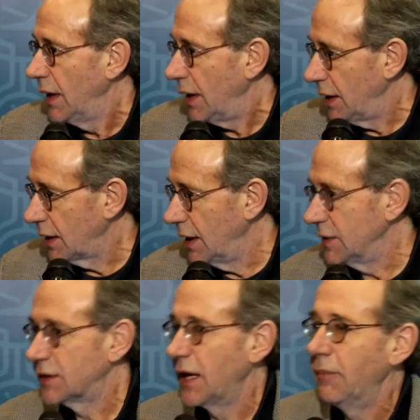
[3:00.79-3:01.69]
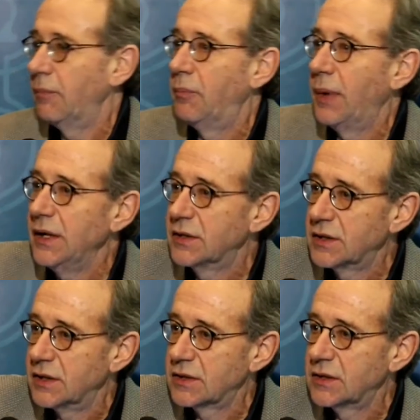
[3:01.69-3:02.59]
and against that
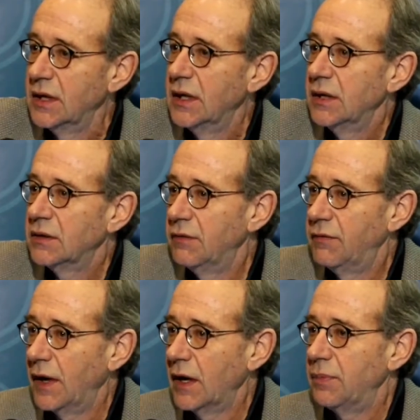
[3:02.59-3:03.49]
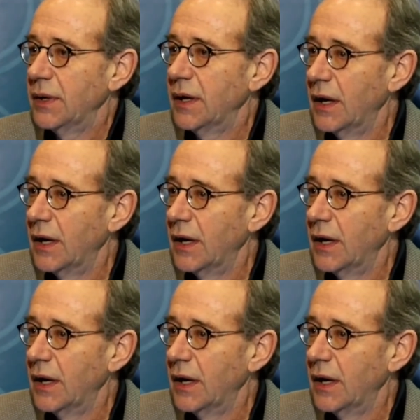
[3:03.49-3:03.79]
basis, developing